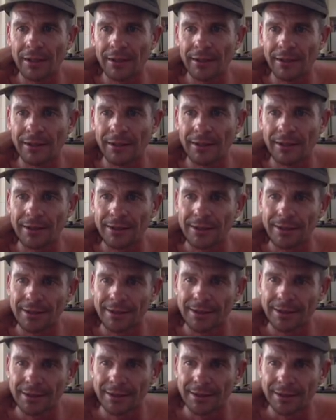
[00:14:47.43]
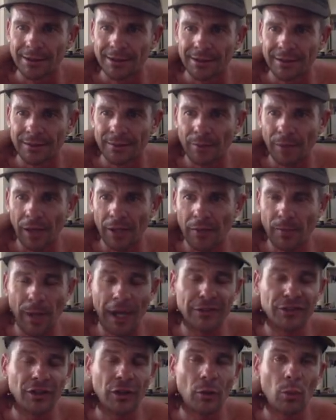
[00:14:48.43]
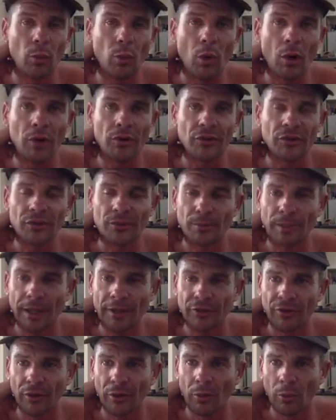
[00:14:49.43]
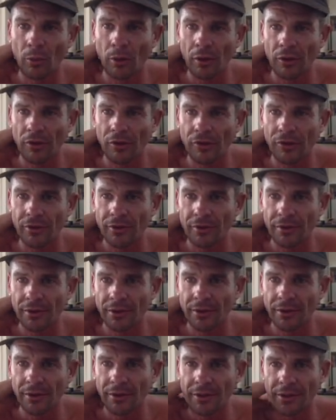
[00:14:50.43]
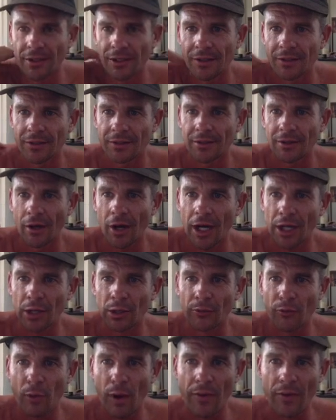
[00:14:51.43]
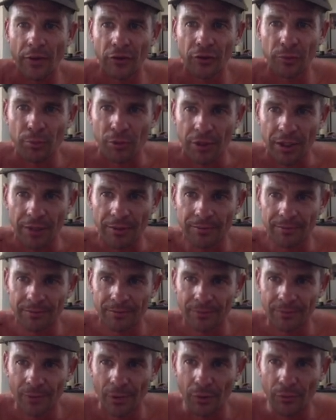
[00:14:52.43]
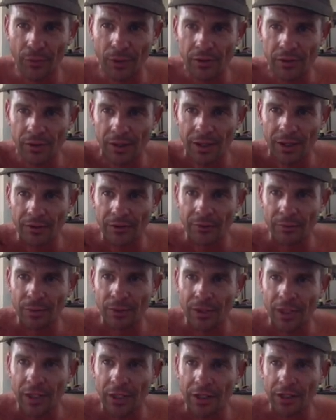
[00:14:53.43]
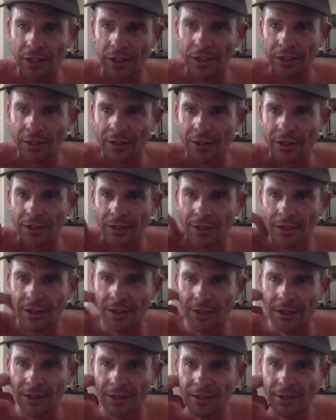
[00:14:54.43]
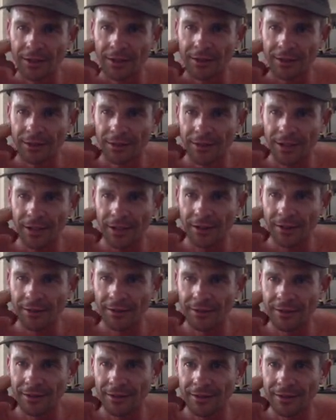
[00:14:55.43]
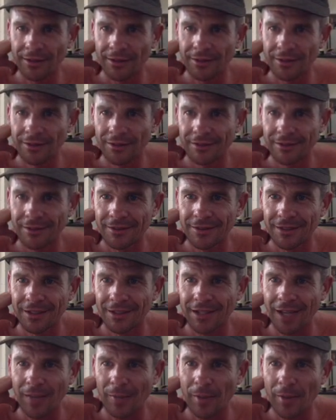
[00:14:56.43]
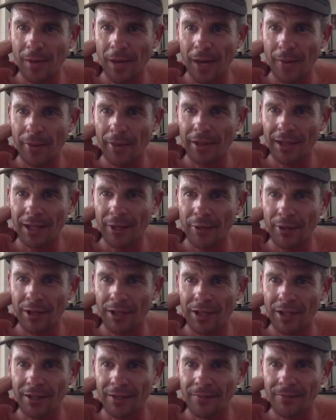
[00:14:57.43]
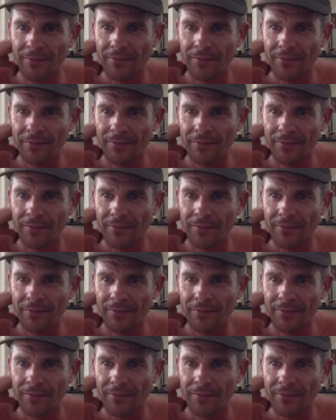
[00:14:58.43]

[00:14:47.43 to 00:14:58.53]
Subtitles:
So, but based on the watts, you know, I could have won this sprint on fresh legs. But there you go. So that is, he's happy. Happy Larry there.